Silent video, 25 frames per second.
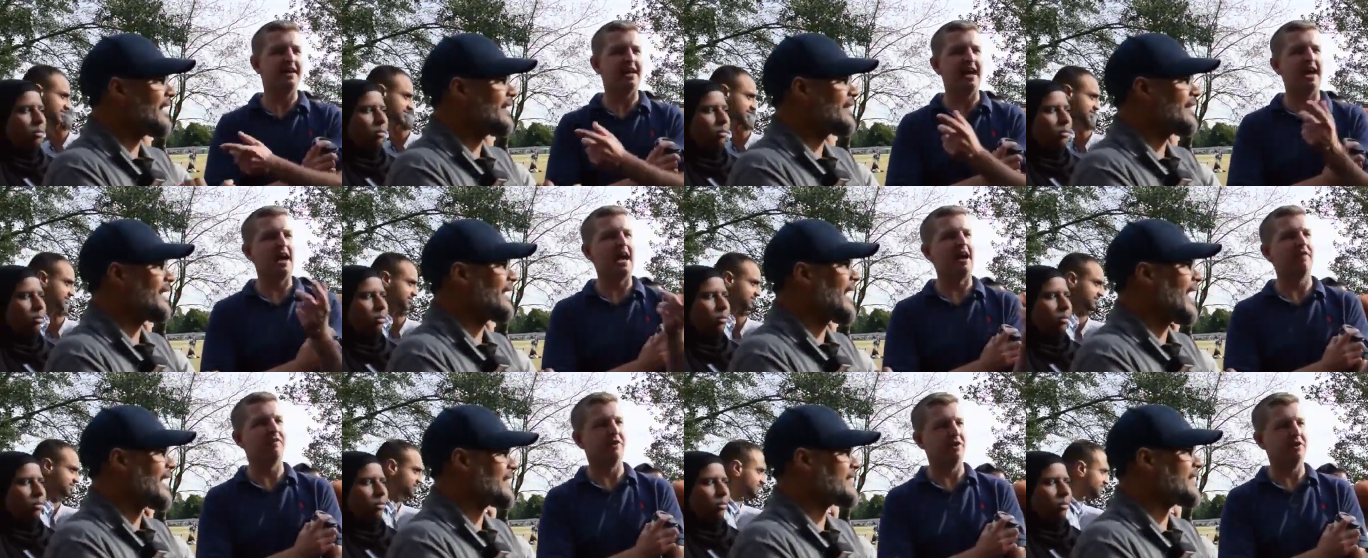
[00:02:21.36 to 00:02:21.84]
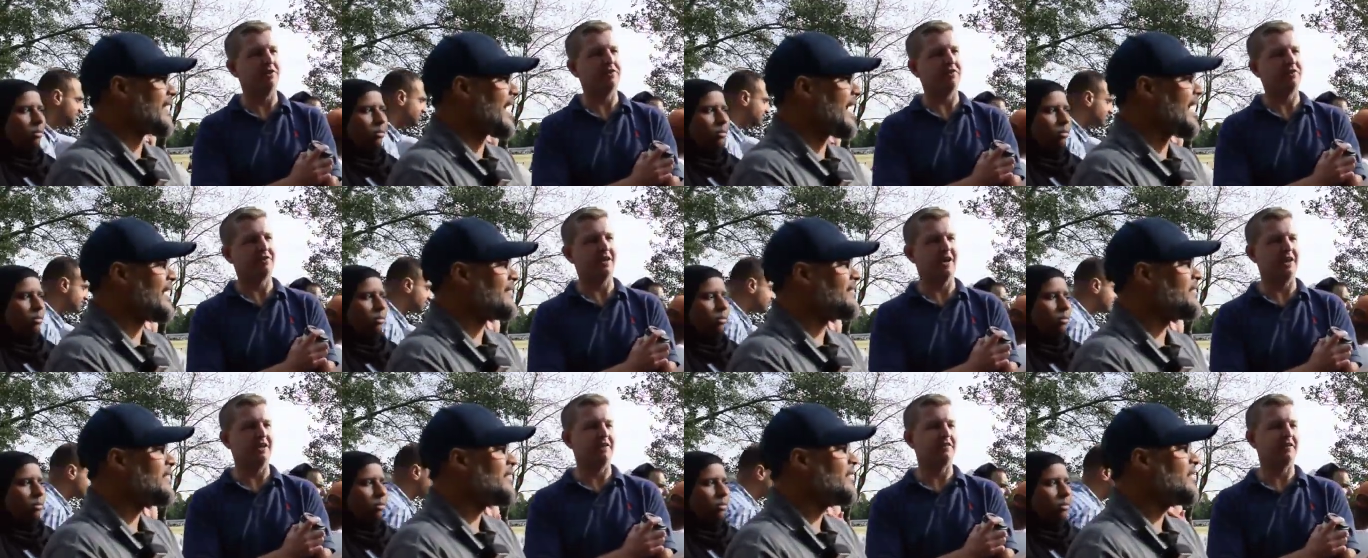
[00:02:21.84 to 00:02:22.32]
Speaker 1: anything I
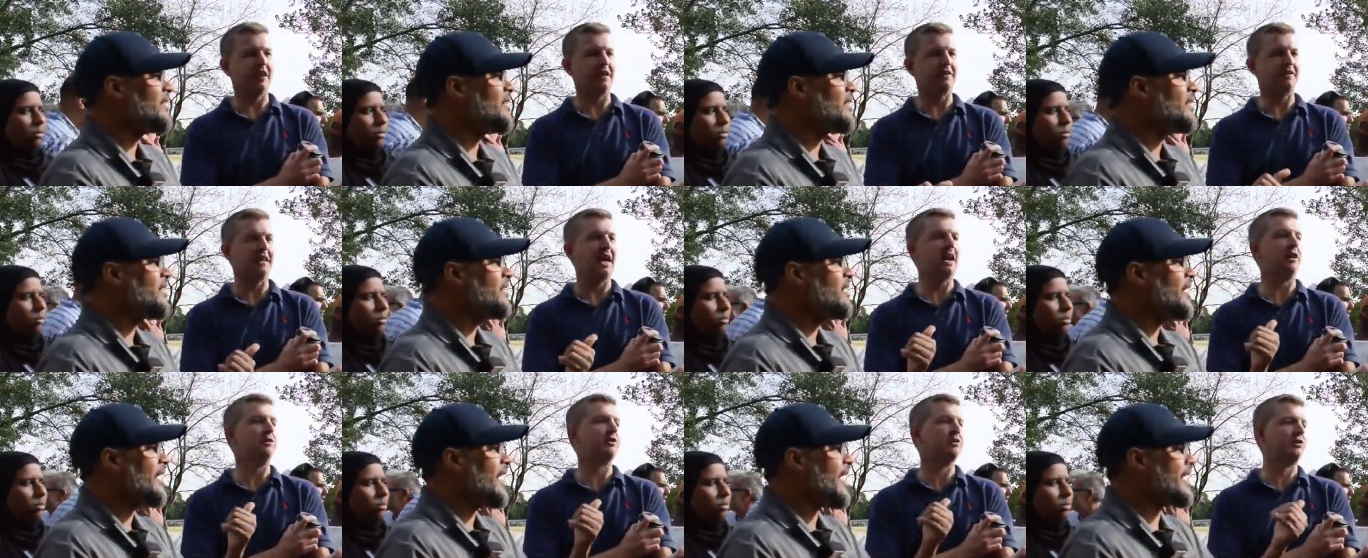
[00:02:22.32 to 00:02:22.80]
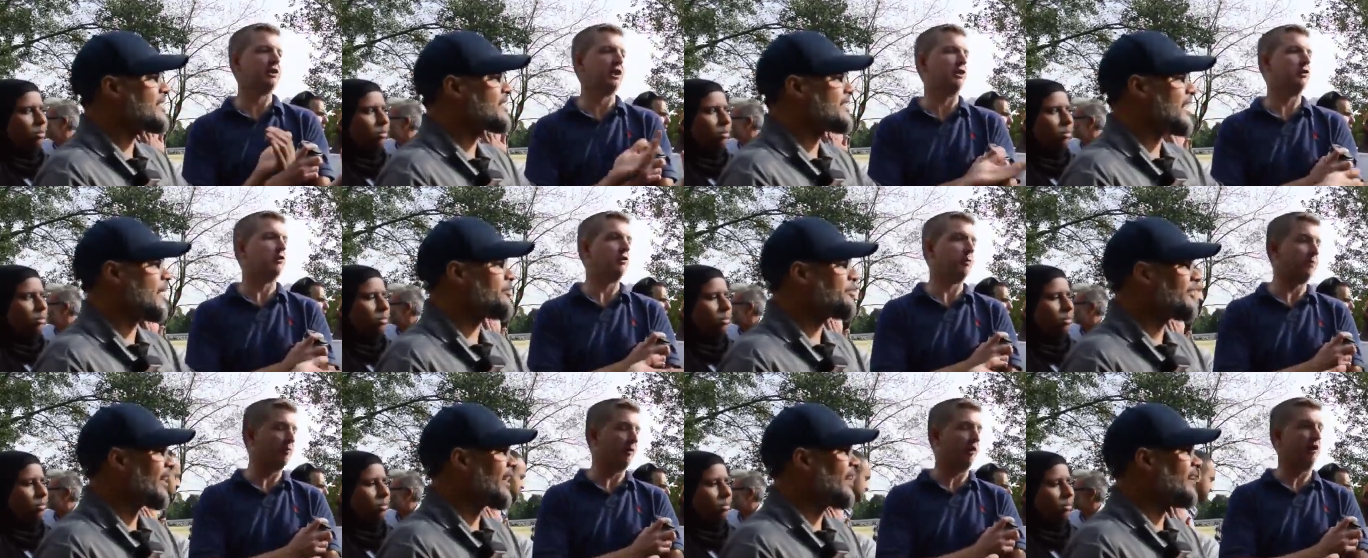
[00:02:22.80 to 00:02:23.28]
said is
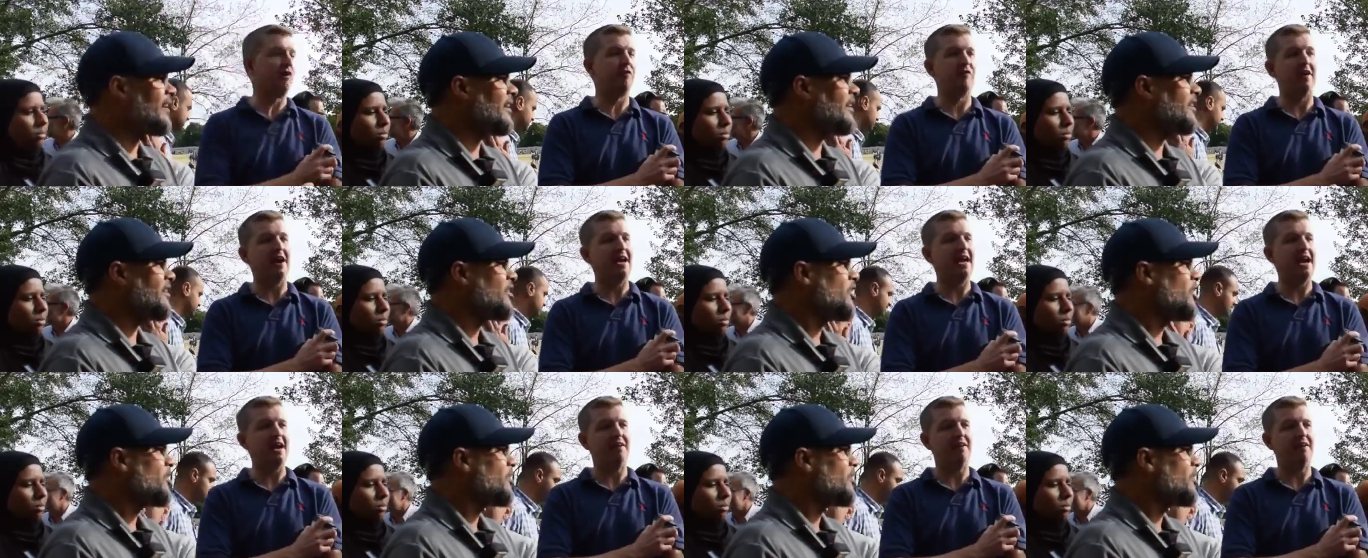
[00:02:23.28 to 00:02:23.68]
something.